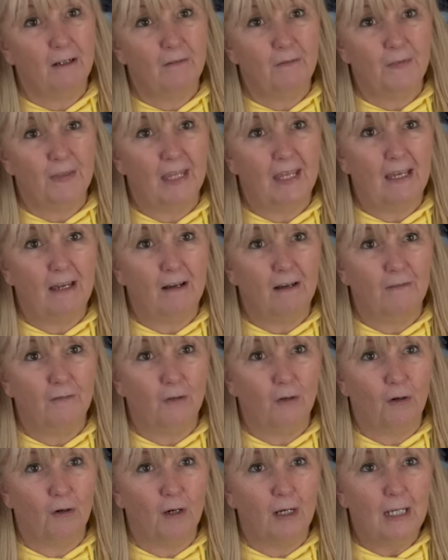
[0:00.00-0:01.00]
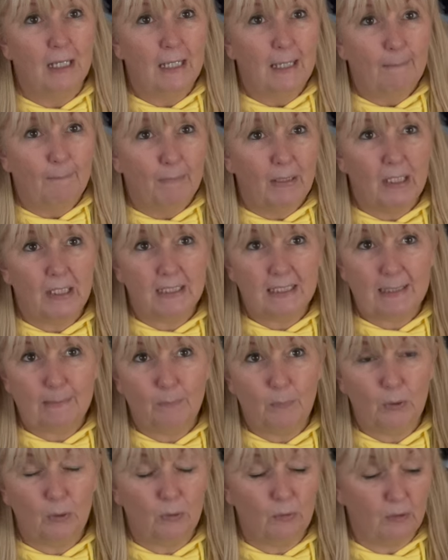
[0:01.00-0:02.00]
over there, I've got
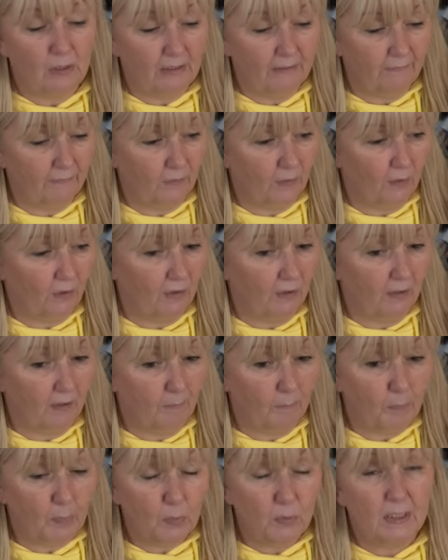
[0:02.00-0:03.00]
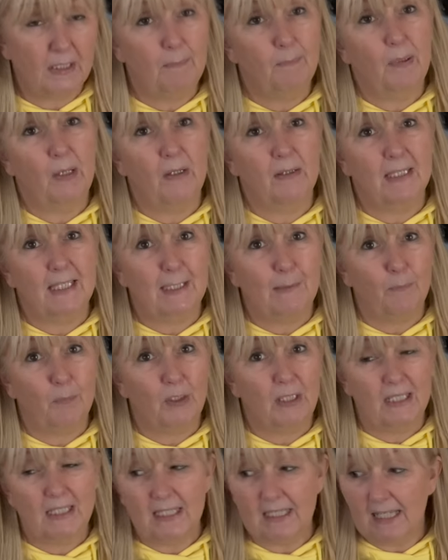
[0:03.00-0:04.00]
passport. I've got boarding passes
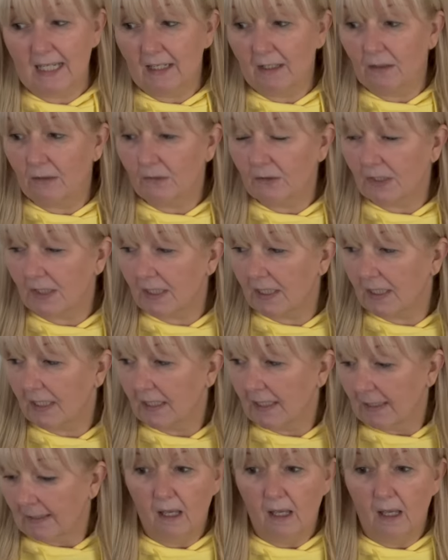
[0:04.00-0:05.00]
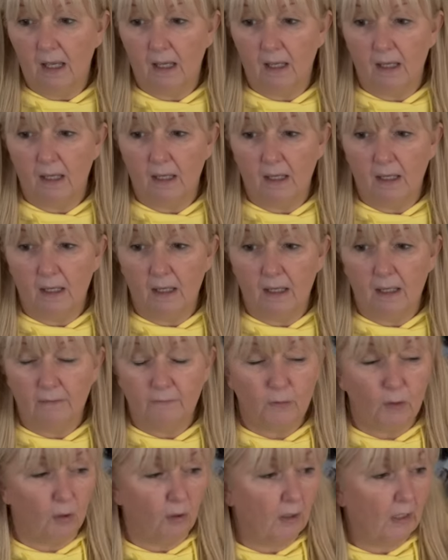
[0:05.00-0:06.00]
printed out. I've
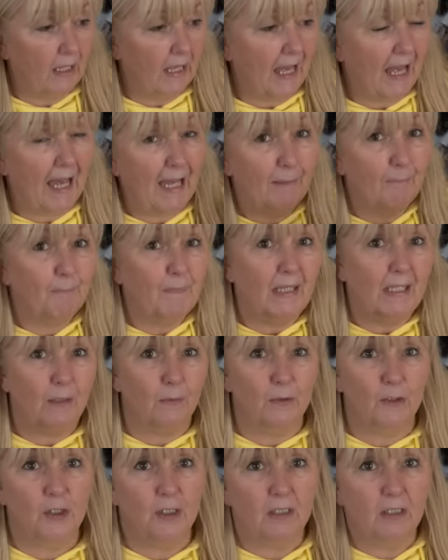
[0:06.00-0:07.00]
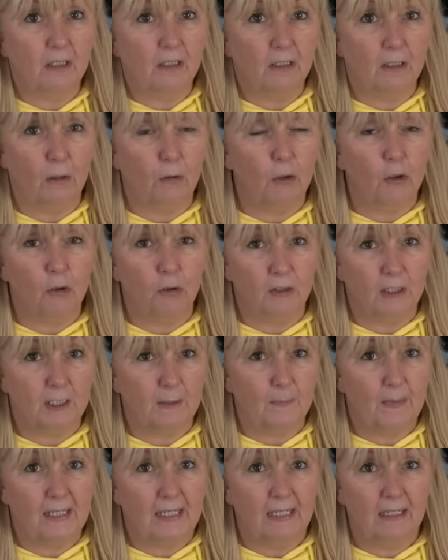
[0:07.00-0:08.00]
got a handbag, which is going to go
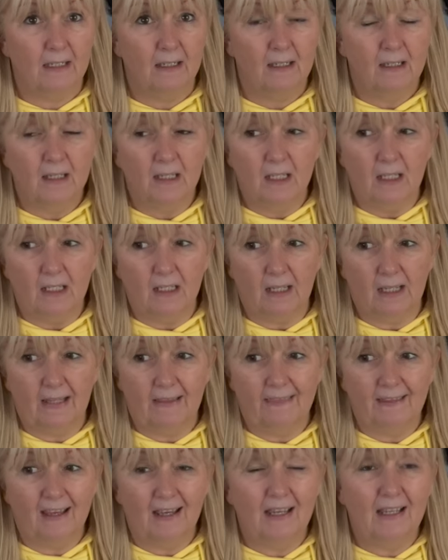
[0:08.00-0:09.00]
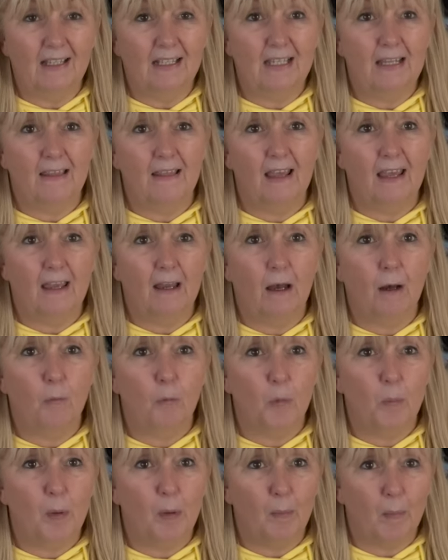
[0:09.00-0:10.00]
across me like that. And in there, I
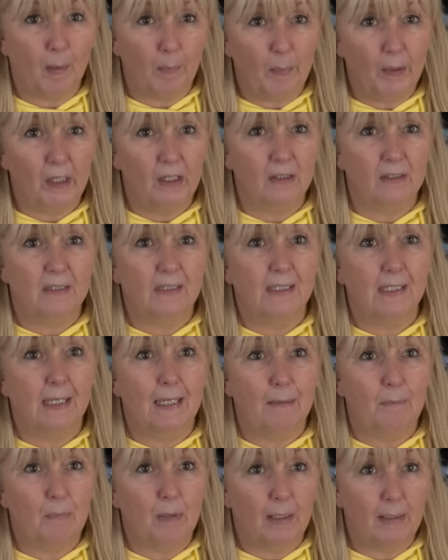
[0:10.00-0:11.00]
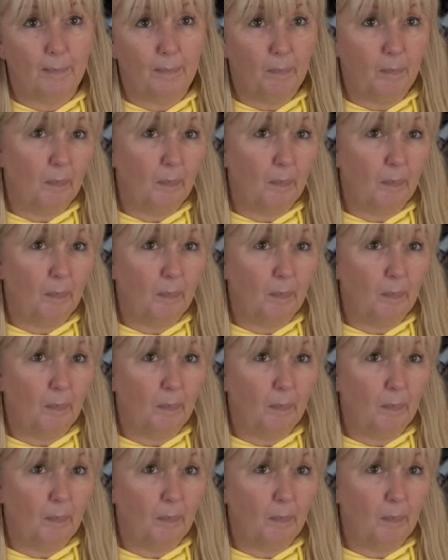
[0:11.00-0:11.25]
will put my purse and my